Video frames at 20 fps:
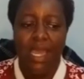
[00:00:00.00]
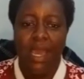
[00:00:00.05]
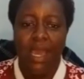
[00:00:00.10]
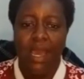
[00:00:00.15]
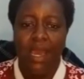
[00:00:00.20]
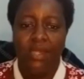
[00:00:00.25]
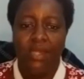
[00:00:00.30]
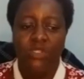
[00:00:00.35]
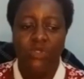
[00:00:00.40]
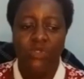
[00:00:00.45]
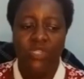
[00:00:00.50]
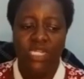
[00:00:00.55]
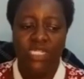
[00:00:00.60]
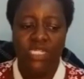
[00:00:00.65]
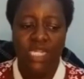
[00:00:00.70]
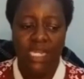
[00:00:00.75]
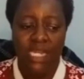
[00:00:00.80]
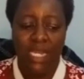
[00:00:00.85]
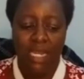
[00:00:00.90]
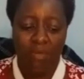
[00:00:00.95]
so that
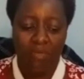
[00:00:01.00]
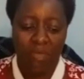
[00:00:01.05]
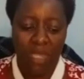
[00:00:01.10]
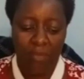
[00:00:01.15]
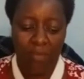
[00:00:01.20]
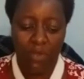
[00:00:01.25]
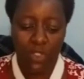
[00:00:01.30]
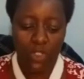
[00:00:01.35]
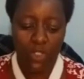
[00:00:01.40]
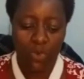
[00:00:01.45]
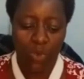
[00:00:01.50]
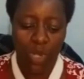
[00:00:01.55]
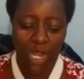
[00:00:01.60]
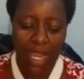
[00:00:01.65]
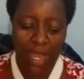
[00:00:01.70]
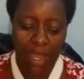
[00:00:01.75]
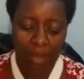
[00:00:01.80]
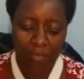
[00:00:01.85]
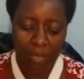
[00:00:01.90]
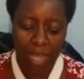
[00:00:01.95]
they can be able to
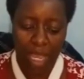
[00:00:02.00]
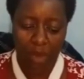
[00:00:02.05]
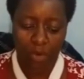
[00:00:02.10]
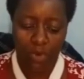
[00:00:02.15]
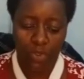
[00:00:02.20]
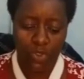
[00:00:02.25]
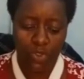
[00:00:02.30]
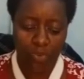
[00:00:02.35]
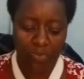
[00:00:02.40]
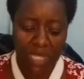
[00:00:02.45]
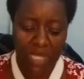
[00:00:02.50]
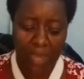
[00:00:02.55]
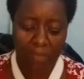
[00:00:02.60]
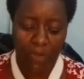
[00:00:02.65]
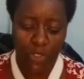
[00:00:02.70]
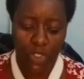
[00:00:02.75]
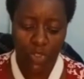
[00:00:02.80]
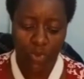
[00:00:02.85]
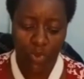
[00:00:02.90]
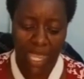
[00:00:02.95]
come out to be
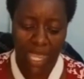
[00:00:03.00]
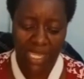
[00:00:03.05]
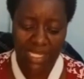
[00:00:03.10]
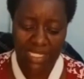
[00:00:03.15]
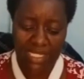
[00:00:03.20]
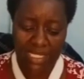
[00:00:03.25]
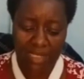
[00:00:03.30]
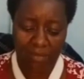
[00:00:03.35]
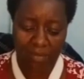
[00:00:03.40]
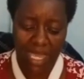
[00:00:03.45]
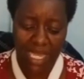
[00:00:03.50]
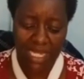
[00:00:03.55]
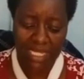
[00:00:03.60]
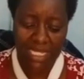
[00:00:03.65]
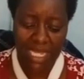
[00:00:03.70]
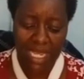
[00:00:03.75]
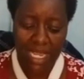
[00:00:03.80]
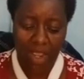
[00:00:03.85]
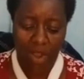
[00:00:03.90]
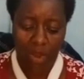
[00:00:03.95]
able to estimate
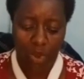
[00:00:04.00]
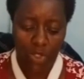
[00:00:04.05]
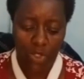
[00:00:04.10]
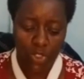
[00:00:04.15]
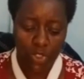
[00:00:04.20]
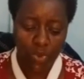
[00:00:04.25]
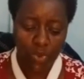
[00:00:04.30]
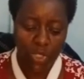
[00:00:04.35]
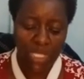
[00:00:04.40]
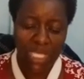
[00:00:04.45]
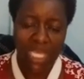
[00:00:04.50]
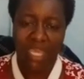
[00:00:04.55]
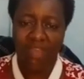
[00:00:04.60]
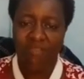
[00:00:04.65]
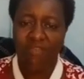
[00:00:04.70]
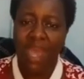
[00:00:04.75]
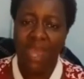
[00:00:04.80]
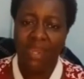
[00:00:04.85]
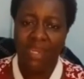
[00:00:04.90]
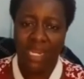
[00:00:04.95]
or to give
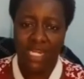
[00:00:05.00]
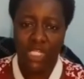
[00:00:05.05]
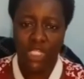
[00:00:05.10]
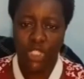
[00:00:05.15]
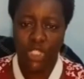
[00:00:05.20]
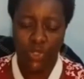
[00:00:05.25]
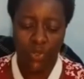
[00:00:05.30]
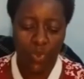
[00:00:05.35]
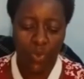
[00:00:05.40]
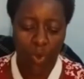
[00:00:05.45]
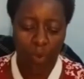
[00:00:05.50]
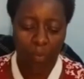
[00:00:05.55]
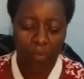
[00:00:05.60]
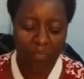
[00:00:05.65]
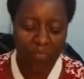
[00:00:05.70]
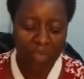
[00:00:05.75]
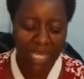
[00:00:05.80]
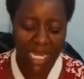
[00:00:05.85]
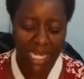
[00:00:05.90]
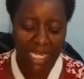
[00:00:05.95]
an actual
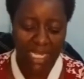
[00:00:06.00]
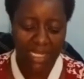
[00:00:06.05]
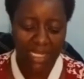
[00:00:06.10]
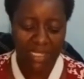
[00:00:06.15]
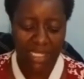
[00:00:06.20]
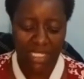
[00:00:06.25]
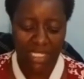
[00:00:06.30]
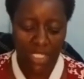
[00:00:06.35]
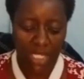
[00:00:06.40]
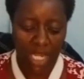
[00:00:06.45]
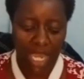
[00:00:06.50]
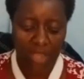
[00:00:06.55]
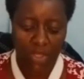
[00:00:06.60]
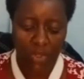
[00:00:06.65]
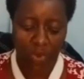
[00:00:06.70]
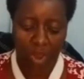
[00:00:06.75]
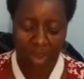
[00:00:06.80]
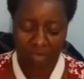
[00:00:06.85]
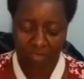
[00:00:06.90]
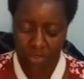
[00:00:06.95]
billing that
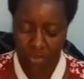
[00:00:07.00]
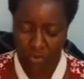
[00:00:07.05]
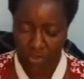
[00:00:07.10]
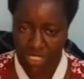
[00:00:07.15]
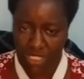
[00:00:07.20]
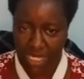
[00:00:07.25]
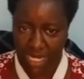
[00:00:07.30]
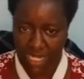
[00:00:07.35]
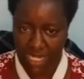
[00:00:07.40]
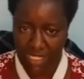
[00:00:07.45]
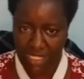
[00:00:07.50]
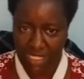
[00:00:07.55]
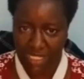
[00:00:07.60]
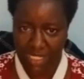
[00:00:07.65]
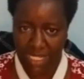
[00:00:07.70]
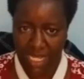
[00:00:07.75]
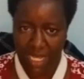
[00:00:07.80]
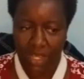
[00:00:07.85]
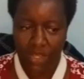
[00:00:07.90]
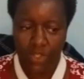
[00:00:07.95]
you have utilized.
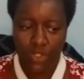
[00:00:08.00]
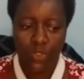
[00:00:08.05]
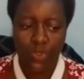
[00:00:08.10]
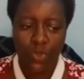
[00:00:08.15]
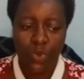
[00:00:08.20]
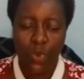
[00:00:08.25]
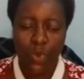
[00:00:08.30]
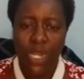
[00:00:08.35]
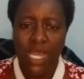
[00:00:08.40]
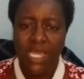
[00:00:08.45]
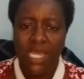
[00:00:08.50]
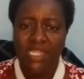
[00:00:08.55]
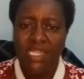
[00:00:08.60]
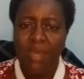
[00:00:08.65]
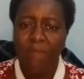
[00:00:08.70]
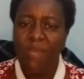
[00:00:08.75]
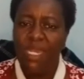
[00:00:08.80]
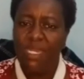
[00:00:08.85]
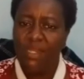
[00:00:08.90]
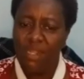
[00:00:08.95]
So there
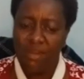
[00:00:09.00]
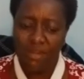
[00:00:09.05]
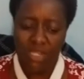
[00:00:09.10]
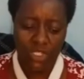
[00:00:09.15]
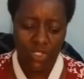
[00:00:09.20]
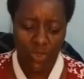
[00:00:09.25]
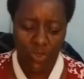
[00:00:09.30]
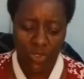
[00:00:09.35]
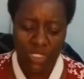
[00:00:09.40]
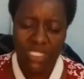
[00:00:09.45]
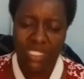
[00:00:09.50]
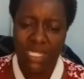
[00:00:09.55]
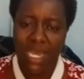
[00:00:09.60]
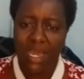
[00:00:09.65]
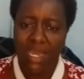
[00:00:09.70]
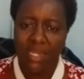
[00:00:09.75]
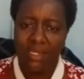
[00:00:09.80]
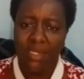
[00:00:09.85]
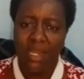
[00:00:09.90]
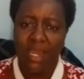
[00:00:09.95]
are many reasons,
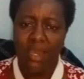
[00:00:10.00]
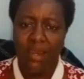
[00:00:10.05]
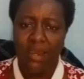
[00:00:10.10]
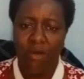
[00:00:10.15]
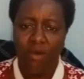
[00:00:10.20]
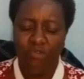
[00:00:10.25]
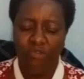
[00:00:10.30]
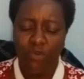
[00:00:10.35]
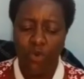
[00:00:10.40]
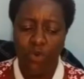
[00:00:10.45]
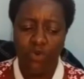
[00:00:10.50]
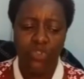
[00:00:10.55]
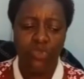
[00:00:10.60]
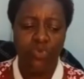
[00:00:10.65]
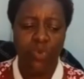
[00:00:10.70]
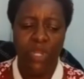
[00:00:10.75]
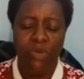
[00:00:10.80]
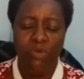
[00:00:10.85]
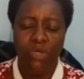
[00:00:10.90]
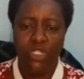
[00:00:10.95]
and of course
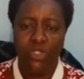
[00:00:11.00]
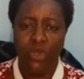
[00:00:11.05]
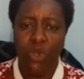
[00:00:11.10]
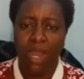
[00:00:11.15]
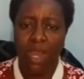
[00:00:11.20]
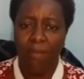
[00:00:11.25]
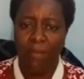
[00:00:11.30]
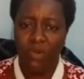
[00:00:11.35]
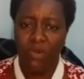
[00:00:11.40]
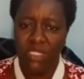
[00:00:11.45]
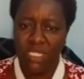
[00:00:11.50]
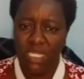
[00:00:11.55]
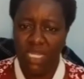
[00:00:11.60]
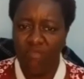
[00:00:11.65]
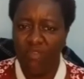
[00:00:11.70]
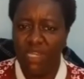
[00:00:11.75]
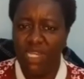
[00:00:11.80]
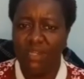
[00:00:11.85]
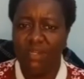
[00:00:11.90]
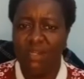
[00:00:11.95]
when we talk about
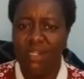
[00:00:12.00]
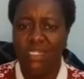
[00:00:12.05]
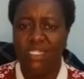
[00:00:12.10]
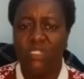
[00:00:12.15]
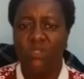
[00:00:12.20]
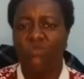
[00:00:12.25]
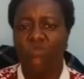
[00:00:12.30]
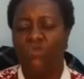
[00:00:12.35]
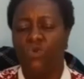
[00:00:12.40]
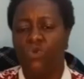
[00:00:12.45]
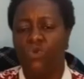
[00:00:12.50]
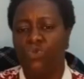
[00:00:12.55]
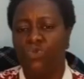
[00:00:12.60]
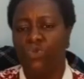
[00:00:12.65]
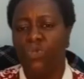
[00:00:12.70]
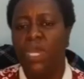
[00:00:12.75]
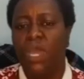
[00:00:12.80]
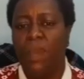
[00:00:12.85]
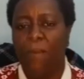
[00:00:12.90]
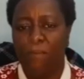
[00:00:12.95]
giving credit, of
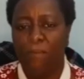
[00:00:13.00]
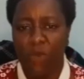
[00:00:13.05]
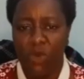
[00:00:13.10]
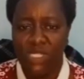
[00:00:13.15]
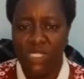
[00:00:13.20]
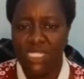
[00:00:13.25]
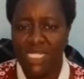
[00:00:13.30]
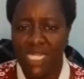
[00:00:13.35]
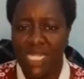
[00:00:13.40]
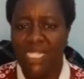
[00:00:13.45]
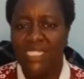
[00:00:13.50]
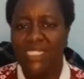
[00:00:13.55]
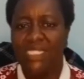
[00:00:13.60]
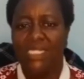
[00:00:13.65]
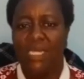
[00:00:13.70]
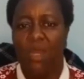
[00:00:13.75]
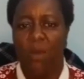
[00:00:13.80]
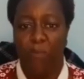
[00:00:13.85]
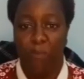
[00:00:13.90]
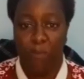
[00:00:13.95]
course more
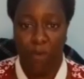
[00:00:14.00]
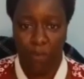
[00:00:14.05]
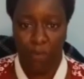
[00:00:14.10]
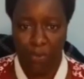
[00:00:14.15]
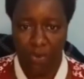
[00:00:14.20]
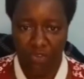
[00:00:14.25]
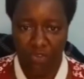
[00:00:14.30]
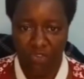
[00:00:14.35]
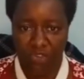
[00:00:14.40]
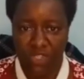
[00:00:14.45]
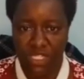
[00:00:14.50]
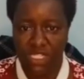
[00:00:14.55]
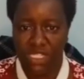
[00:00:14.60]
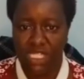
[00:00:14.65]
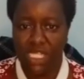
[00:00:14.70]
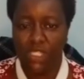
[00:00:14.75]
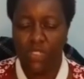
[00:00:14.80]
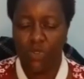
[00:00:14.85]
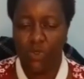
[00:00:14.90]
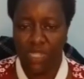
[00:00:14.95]
sales, more
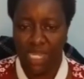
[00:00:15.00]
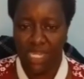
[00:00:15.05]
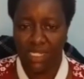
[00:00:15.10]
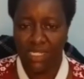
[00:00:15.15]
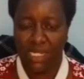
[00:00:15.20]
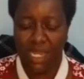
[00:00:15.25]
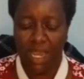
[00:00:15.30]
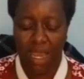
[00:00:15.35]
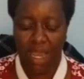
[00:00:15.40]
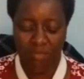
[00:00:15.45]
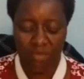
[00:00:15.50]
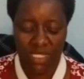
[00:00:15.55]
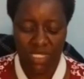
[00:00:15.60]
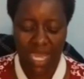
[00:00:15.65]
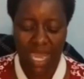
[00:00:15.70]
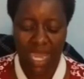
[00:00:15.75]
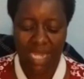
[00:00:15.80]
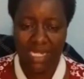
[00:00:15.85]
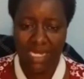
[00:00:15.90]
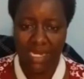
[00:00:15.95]
profits, so that comes
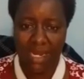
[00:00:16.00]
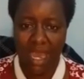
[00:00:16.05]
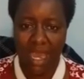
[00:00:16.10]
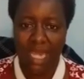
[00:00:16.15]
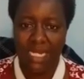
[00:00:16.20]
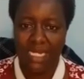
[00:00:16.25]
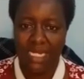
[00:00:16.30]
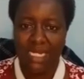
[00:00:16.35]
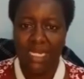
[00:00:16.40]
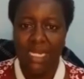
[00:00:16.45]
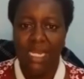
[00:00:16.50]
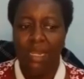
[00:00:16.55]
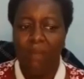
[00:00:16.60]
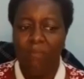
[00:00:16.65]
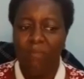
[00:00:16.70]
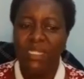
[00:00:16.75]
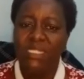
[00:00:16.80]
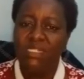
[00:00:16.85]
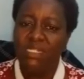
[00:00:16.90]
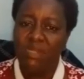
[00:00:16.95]
hand in hand.
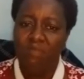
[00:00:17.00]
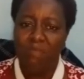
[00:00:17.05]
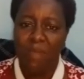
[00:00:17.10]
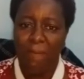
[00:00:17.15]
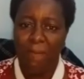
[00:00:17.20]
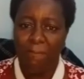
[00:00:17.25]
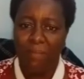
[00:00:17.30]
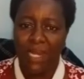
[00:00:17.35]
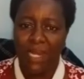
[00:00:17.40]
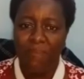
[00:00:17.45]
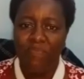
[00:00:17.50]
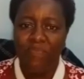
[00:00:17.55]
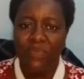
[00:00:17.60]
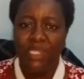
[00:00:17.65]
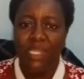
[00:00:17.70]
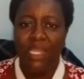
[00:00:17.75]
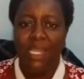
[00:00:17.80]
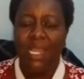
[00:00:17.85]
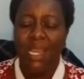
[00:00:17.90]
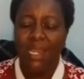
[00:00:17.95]
But remember,
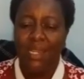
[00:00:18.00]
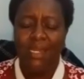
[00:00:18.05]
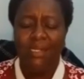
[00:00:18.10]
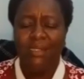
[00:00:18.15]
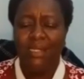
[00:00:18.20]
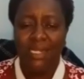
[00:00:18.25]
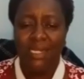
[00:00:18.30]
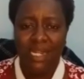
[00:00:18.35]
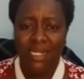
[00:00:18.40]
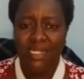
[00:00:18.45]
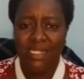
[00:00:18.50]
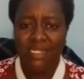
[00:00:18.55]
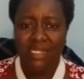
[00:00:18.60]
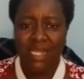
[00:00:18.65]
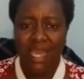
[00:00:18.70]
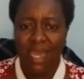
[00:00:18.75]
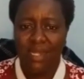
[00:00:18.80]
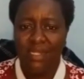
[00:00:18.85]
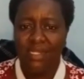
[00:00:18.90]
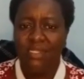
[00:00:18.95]
credit
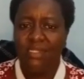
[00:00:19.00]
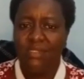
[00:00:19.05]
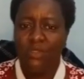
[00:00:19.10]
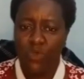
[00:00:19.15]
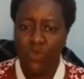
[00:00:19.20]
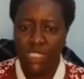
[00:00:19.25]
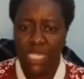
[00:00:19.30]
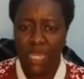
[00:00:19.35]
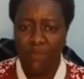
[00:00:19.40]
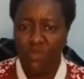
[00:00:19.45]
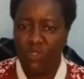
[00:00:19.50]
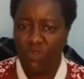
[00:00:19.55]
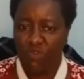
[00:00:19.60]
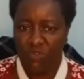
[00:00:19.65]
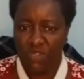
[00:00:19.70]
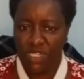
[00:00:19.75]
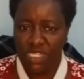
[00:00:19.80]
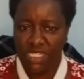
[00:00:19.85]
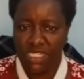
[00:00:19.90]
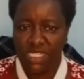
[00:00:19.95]
carries two types
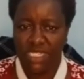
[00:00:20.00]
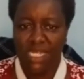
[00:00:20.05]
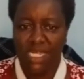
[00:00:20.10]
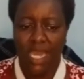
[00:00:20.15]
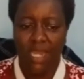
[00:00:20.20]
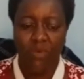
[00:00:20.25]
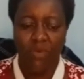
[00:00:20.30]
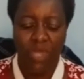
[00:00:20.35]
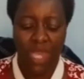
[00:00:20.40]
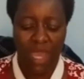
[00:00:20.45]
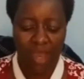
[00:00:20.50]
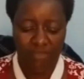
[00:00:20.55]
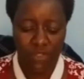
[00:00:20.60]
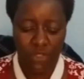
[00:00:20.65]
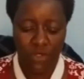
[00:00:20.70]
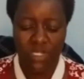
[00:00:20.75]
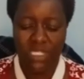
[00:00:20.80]
of risks, and we have talked